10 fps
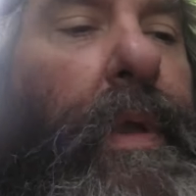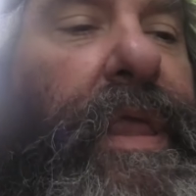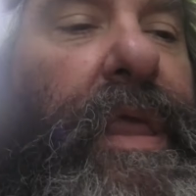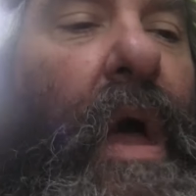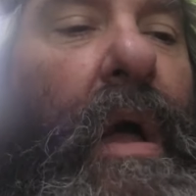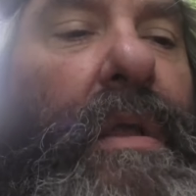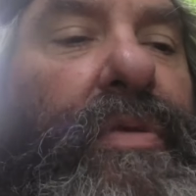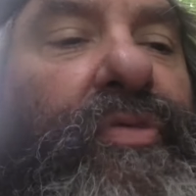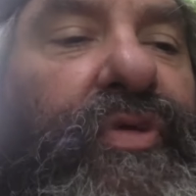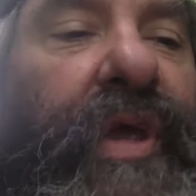
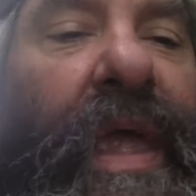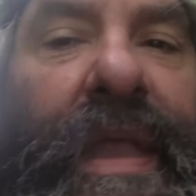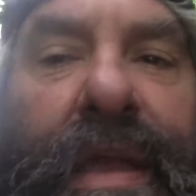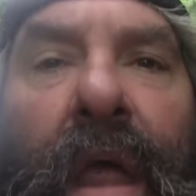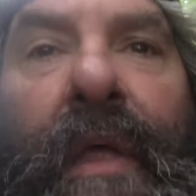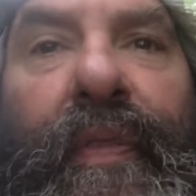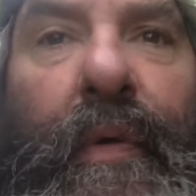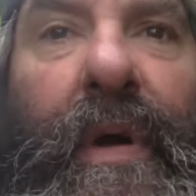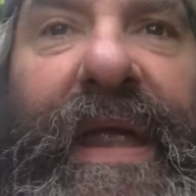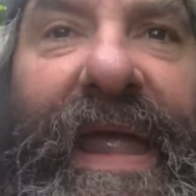Young Chin
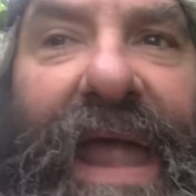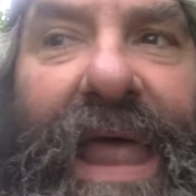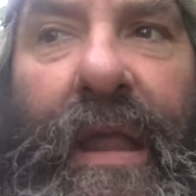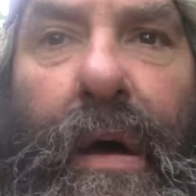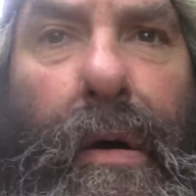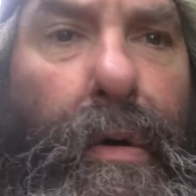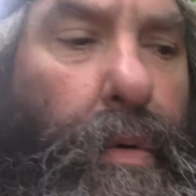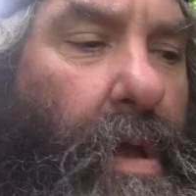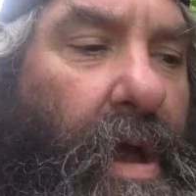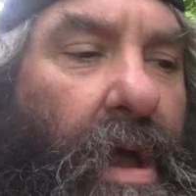3.
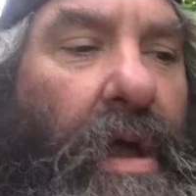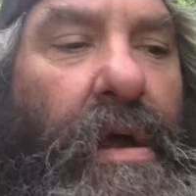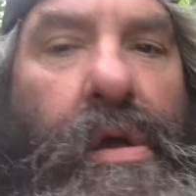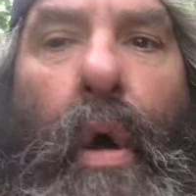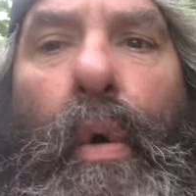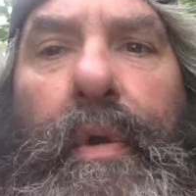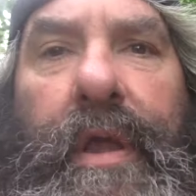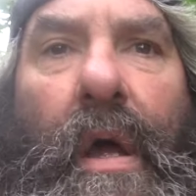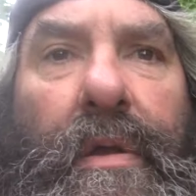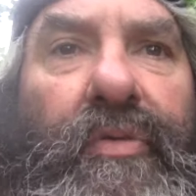Hello. Cole
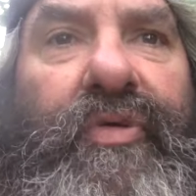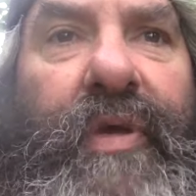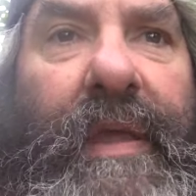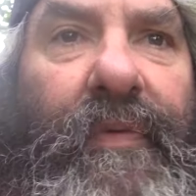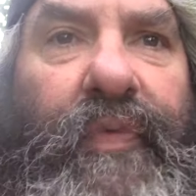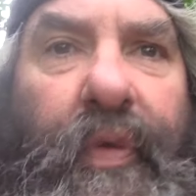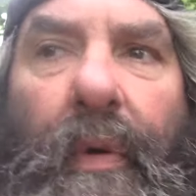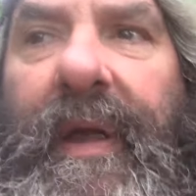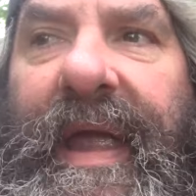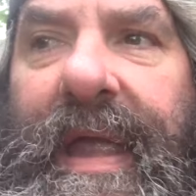Young Ching
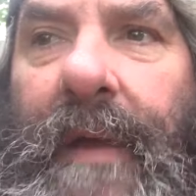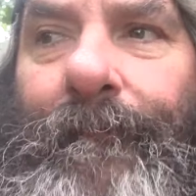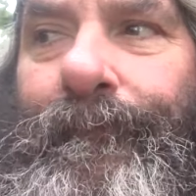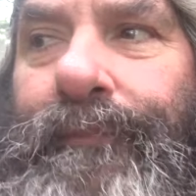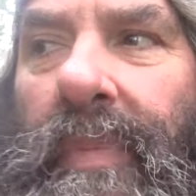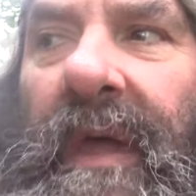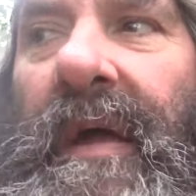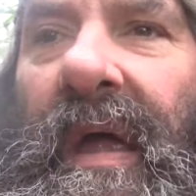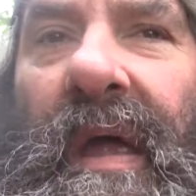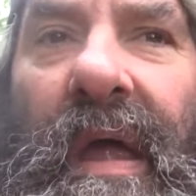3. I
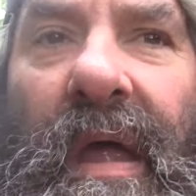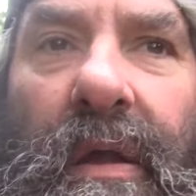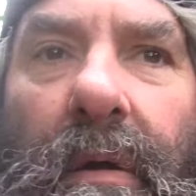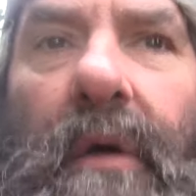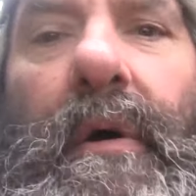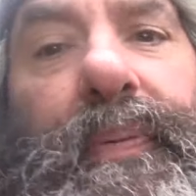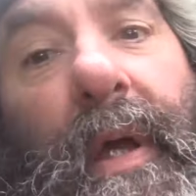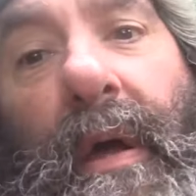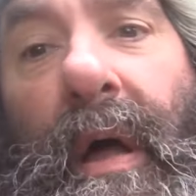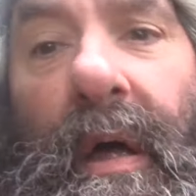don't know if
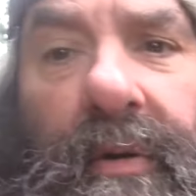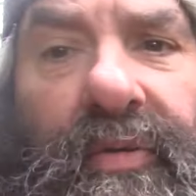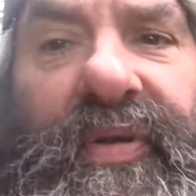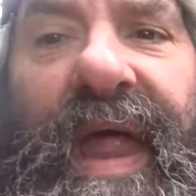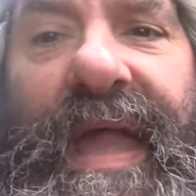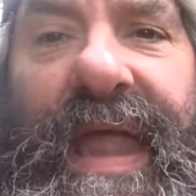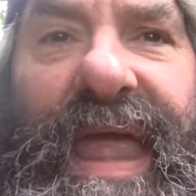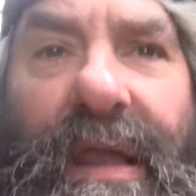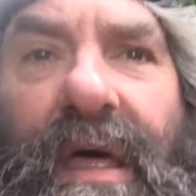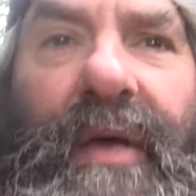you understand
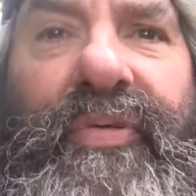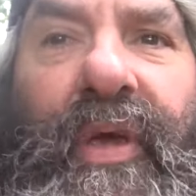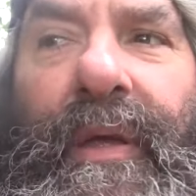English,